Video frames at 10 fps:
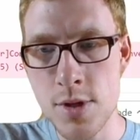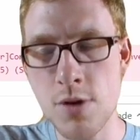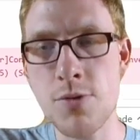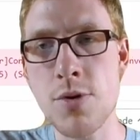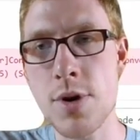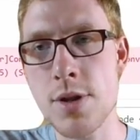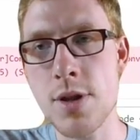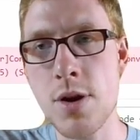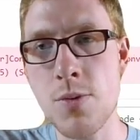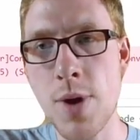Of course,
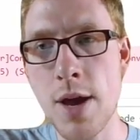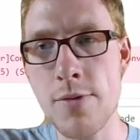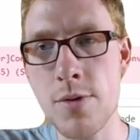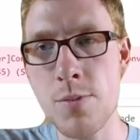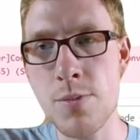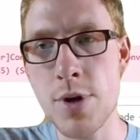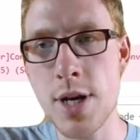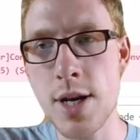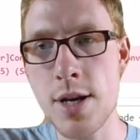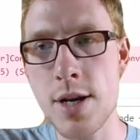now we have to put an
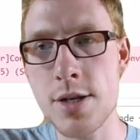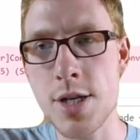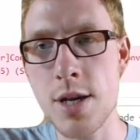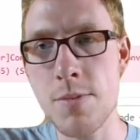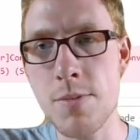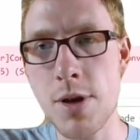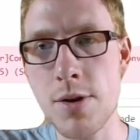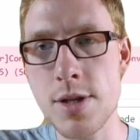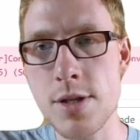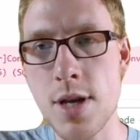integer here
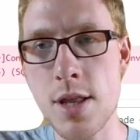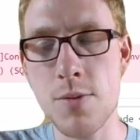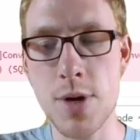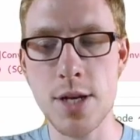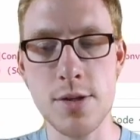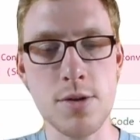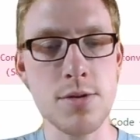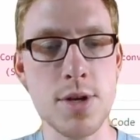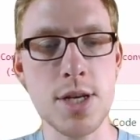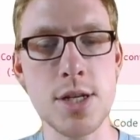because this other one is
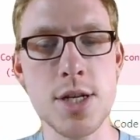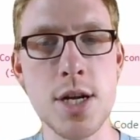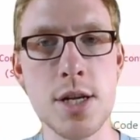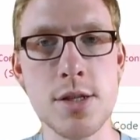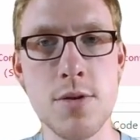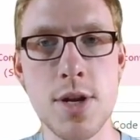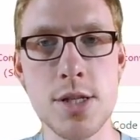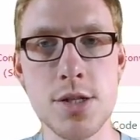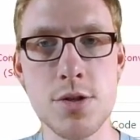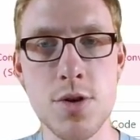also integer. So
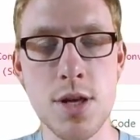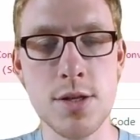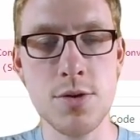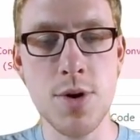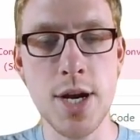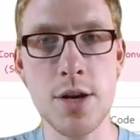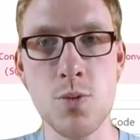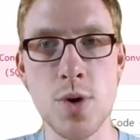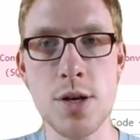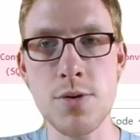let's just write
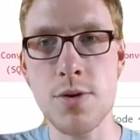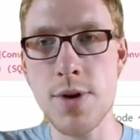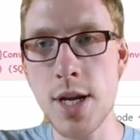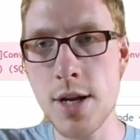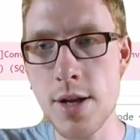1, 2, 3,